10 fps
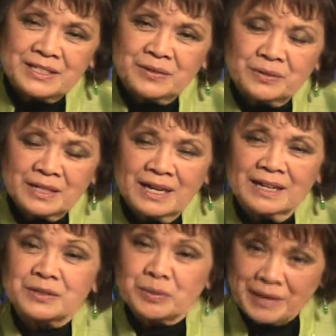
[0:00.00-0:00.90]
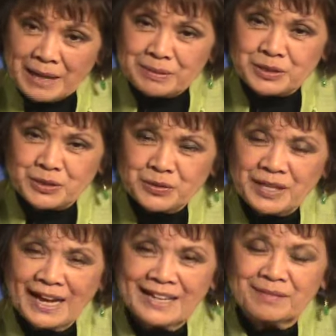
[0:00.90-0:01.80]
to be able to do
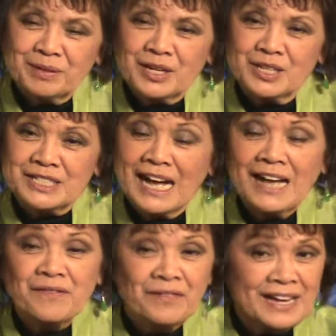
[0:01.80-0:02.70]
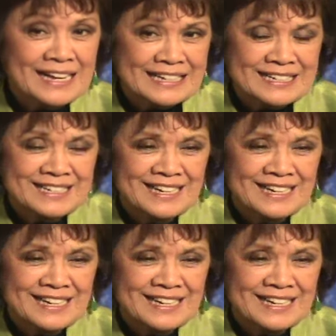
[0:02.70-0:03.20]
that, because I find